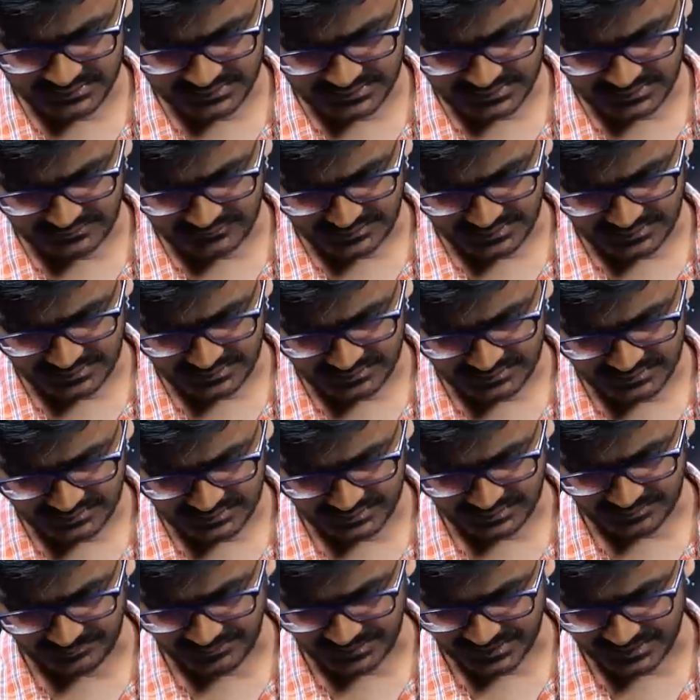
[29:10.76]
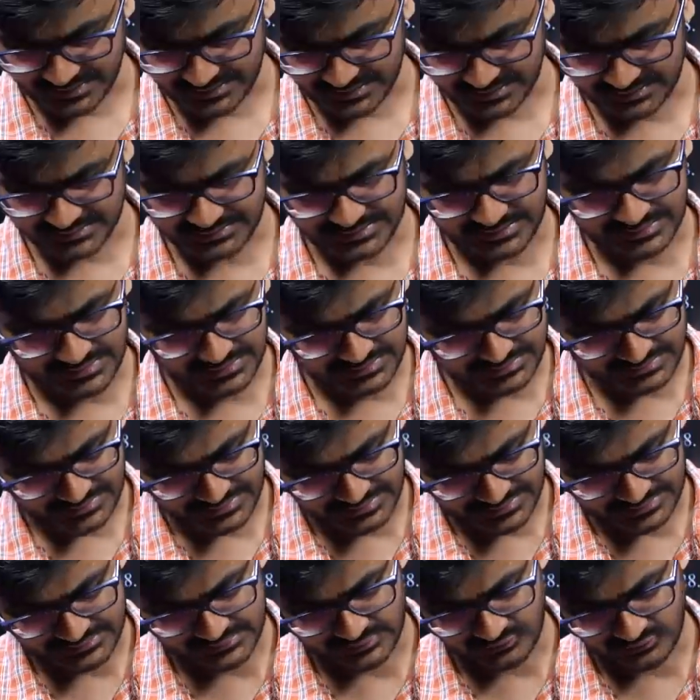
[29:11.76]
is given. The particle is released
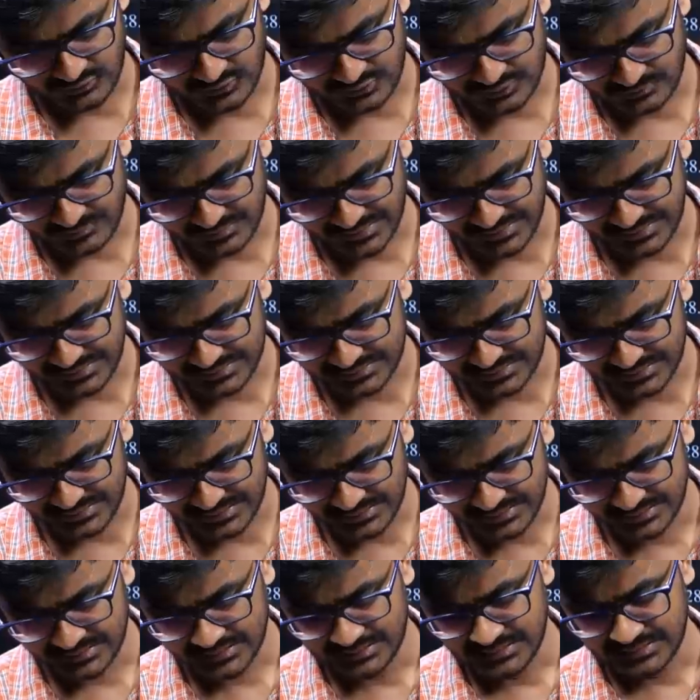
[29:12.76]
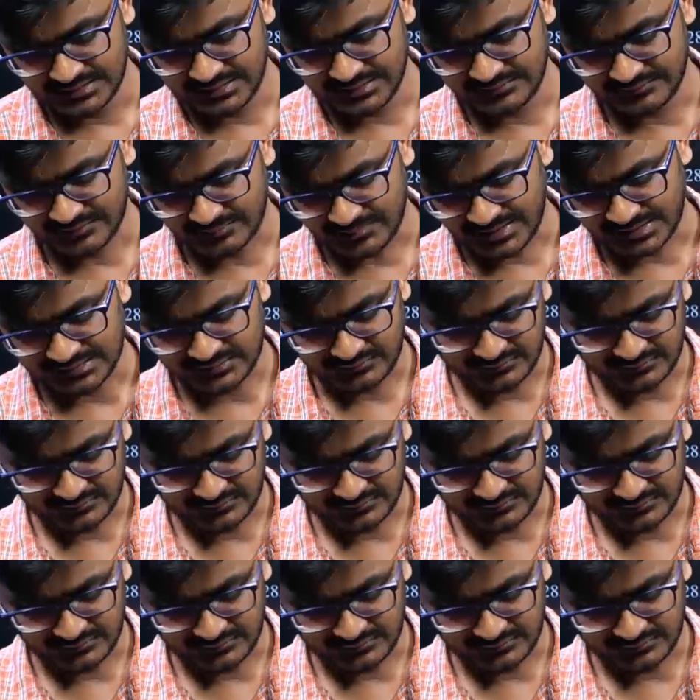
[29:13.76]
at x equals to -3. If the mass